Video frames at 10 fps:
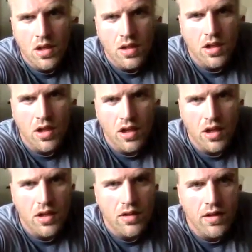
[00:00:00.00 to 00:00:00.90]

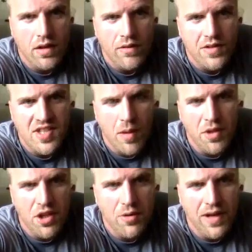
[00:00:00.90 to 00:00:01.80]
Good. For some of
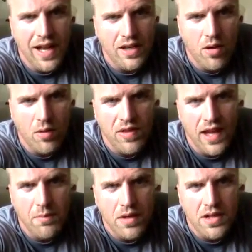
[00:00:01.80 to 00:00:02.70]
you, it ain't no
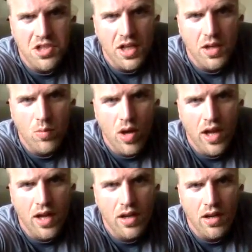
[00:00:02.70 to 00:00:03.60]
thing but a chicken
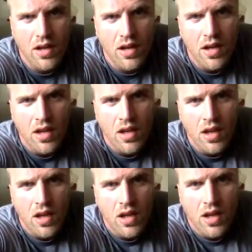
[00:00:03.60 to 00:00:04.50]
wing.
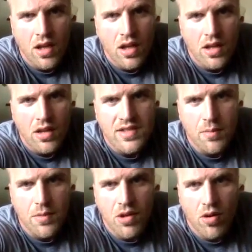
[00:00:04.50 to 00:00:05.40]

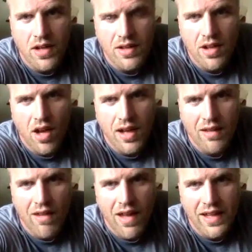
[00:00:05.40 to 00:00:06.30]
Some of you already done. I
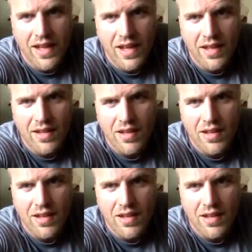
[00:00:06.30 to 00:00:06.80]
like it.